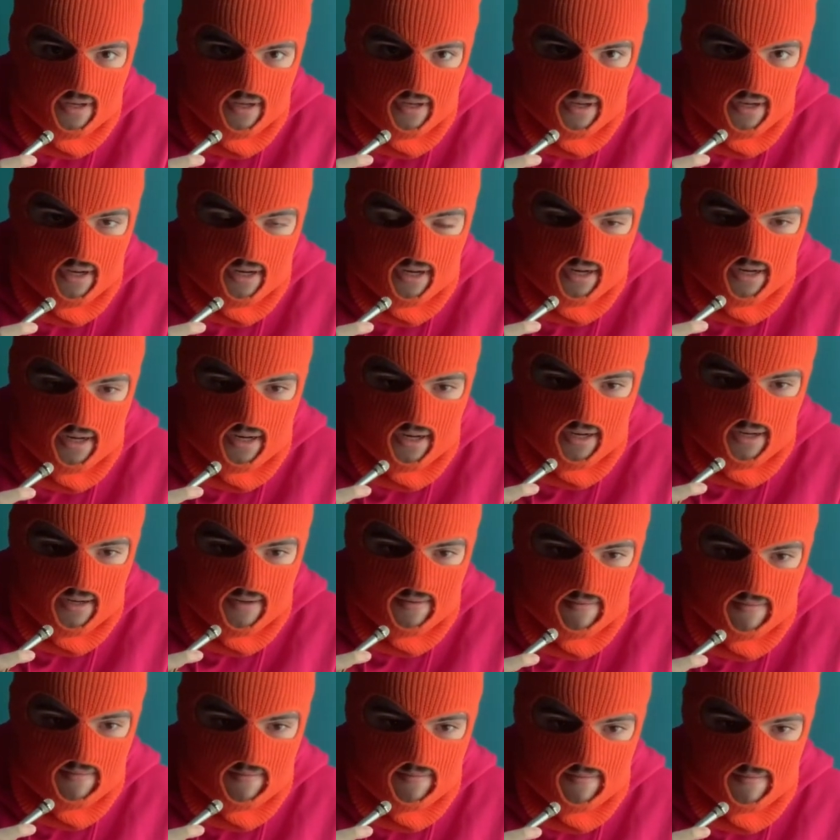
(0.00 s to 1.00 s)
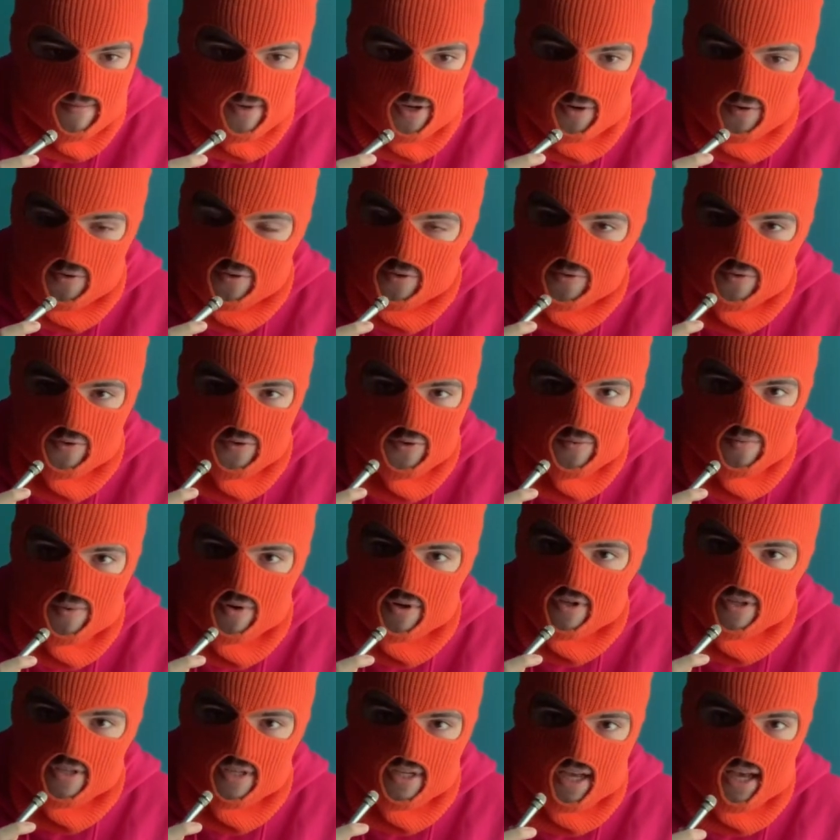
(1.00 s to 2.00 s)
No YouTube
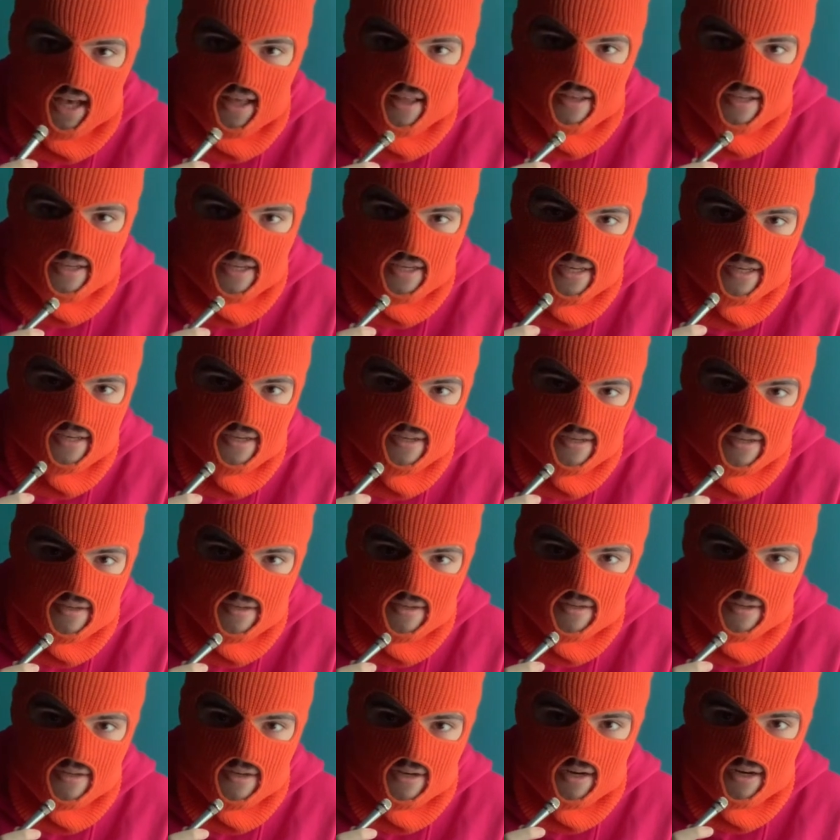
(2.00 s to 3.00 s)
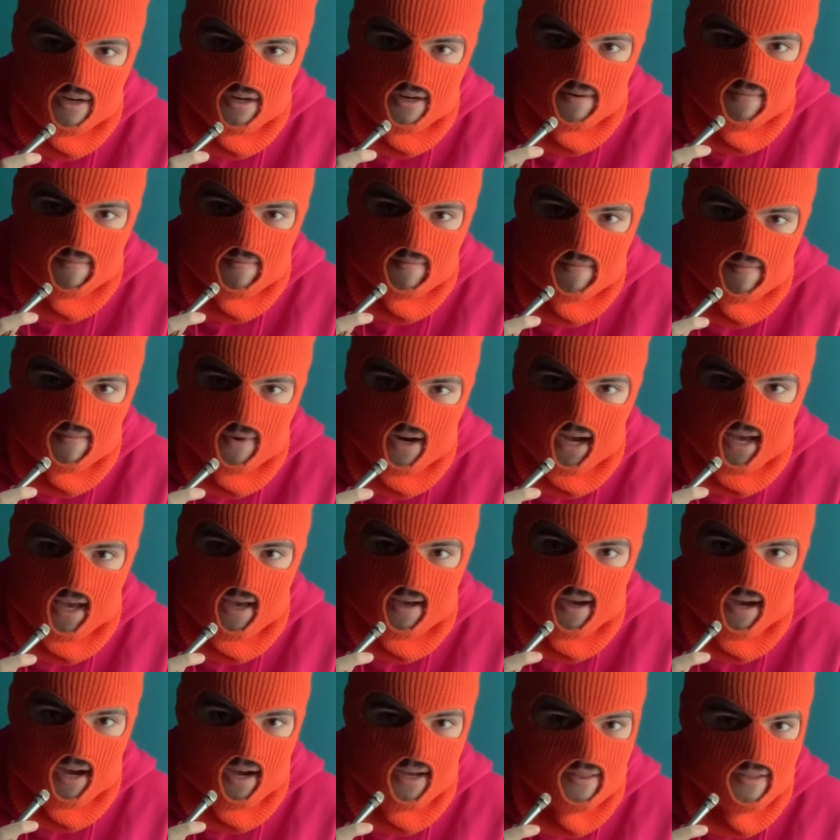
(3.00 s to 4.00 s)
personality.
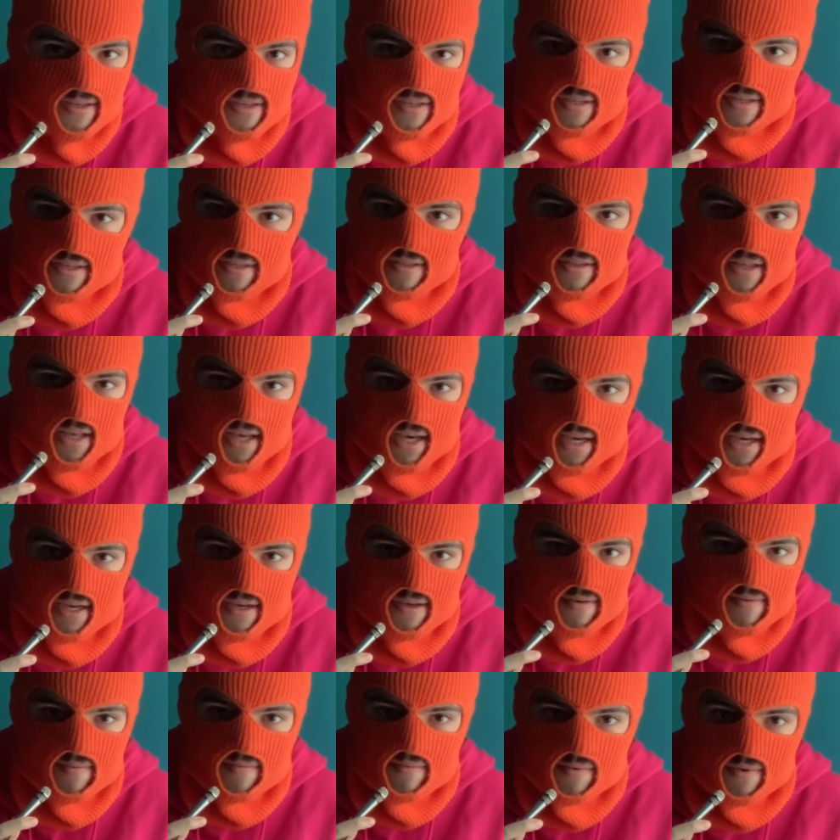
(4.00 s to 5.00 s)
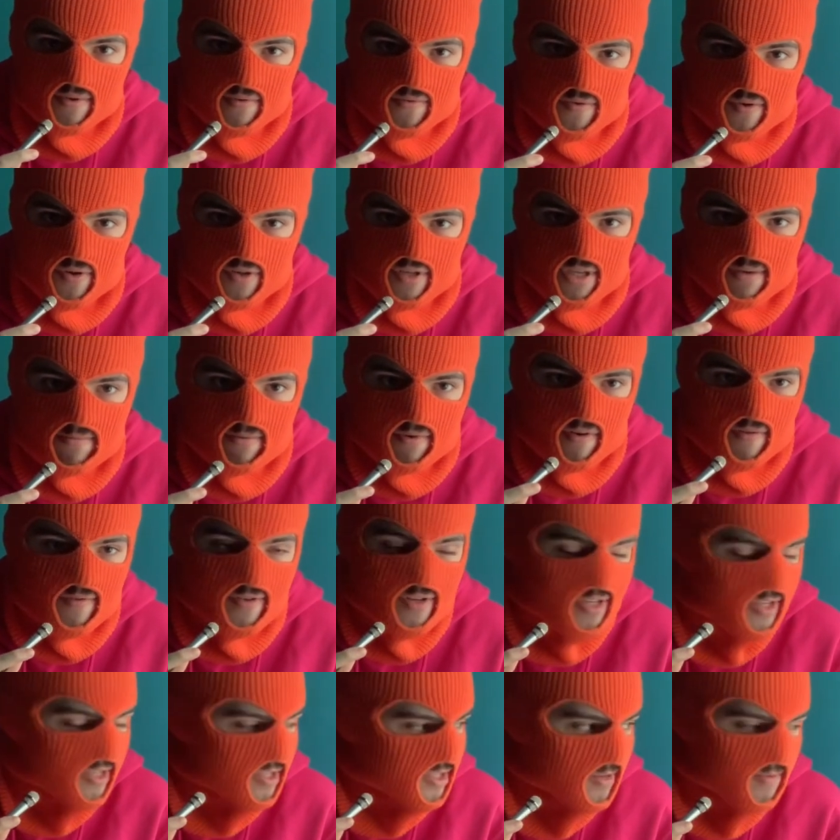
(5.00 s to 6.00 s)
This is like the first time I've ever
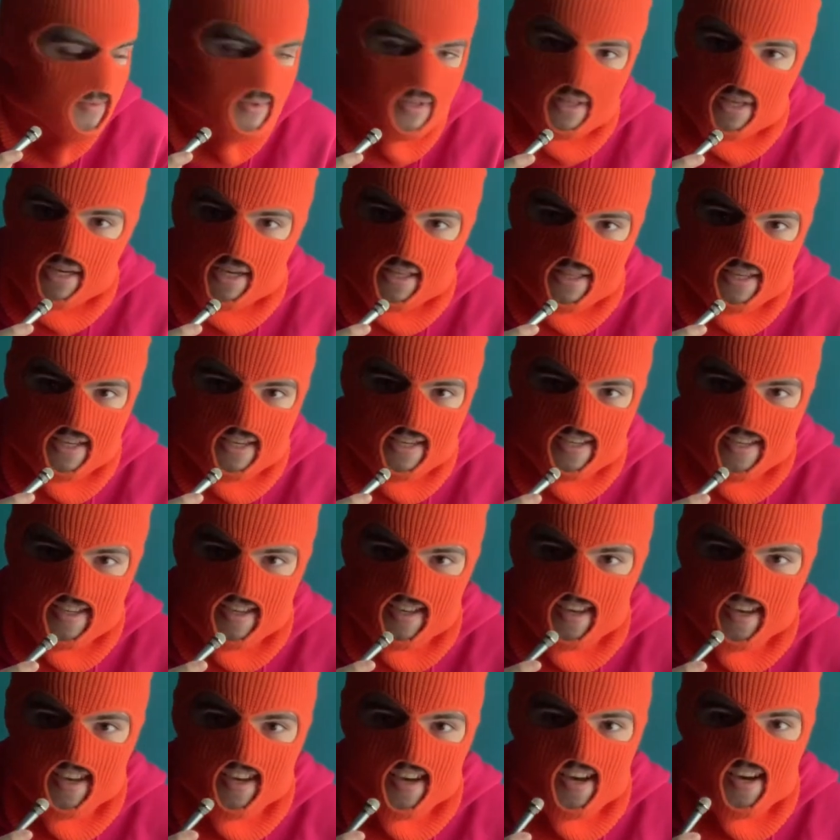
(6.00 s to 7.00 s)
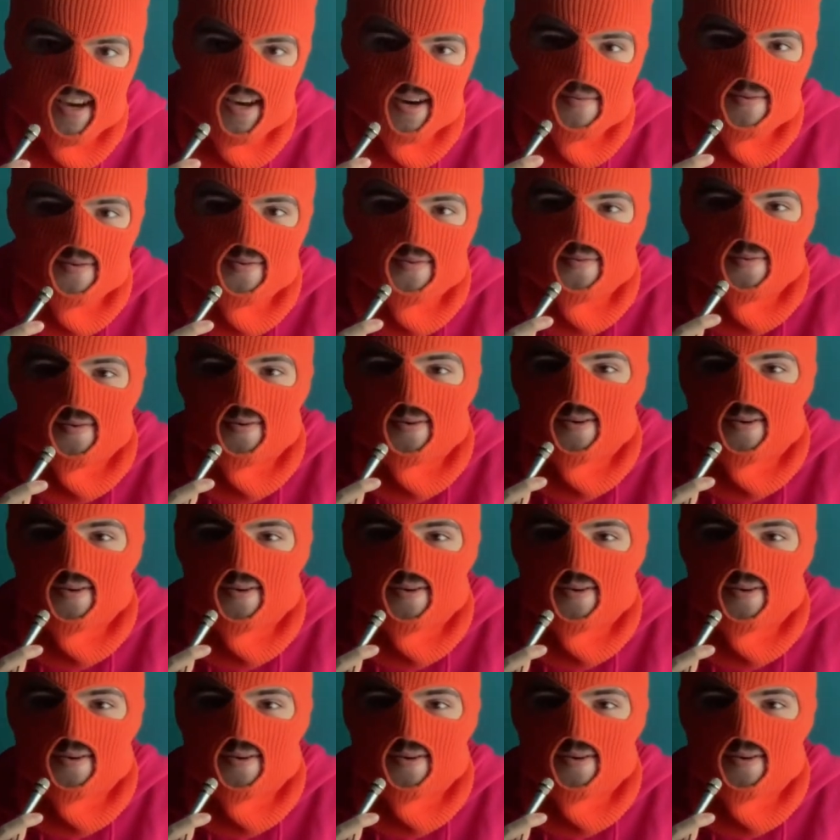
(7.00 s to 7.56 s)
done something like this before,